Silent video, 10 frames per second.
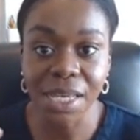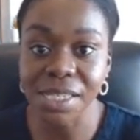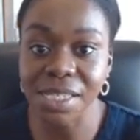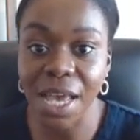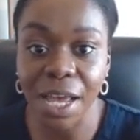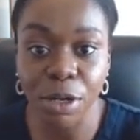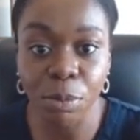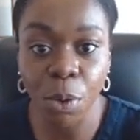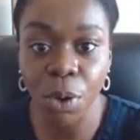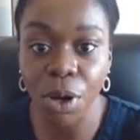sound
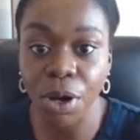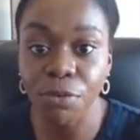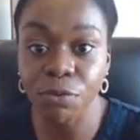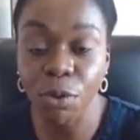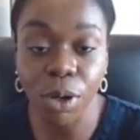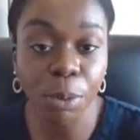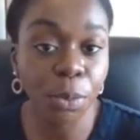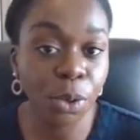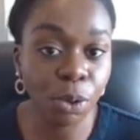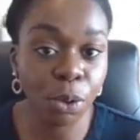more
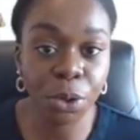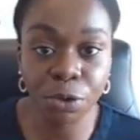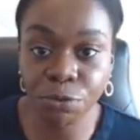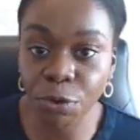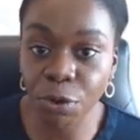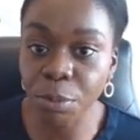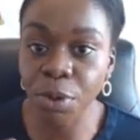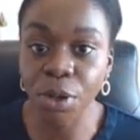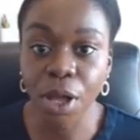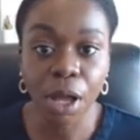formal or
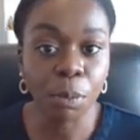informal,